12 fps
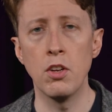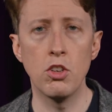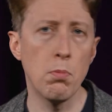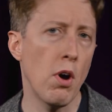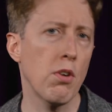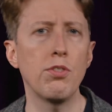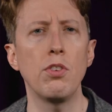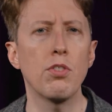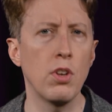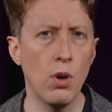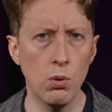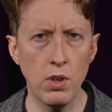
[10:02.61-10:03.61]
Democracies
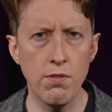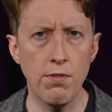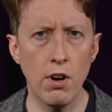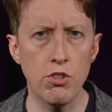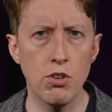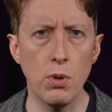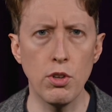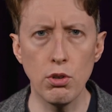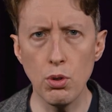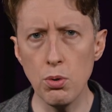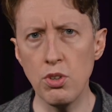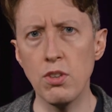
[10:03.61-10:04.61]
can only function when the
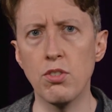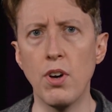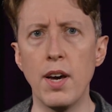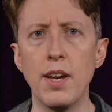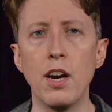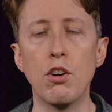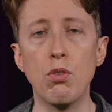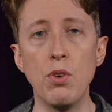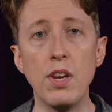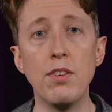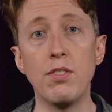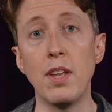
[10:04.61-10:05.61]
losing side
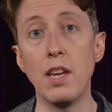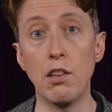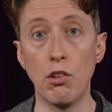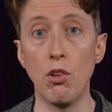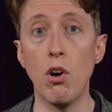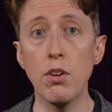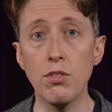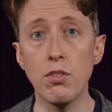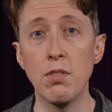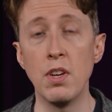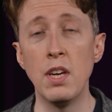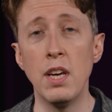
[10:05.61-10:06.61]
agrees that it
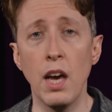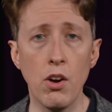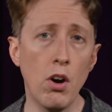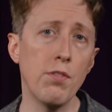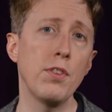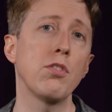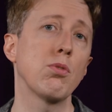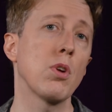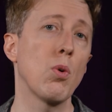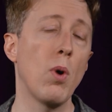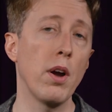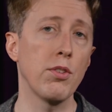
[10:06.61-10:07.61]
lost, and often this
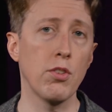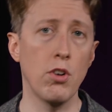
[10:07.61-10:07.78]
requires